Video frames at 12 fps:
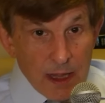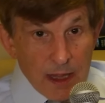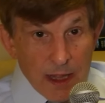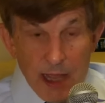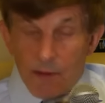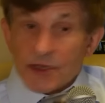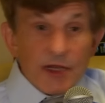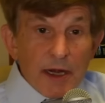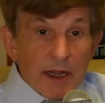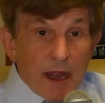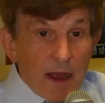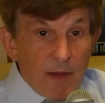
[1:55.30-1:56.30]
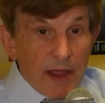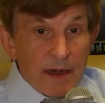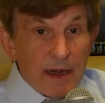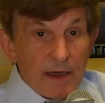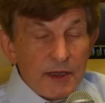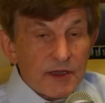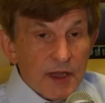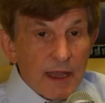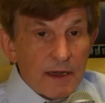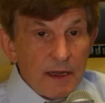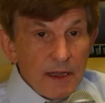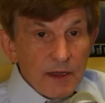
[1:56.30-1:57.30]
He was going to come in and he
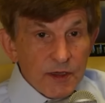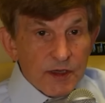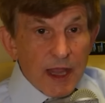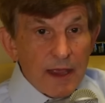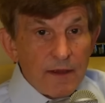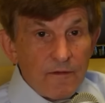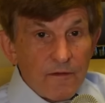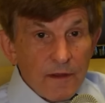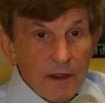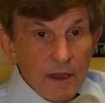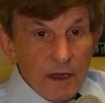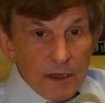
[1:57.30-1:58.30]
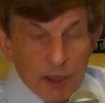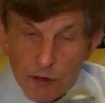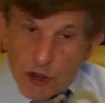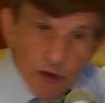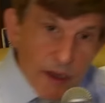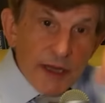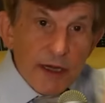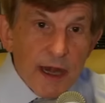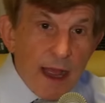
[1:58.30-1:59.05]
said, save $2 trillion.